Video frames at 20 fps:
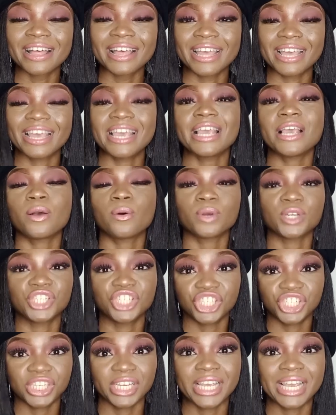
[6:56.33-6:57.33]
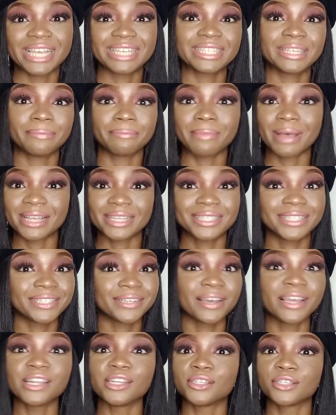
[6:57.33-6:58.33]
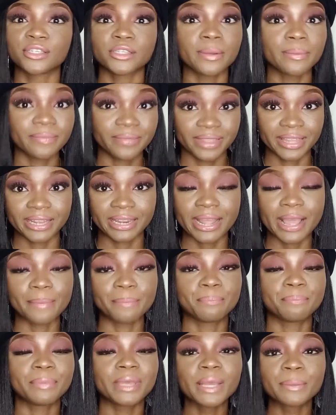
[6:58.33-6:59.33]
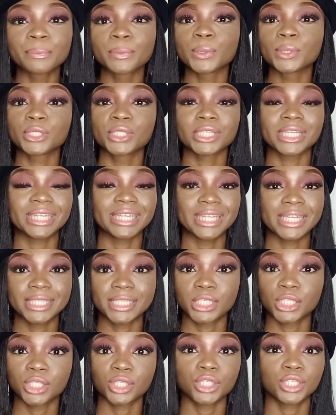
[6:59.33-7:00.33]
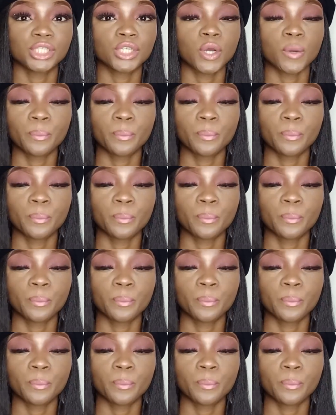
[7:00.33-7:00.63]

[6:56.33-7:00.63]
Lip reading: he or she is a master in something, and people should listen to their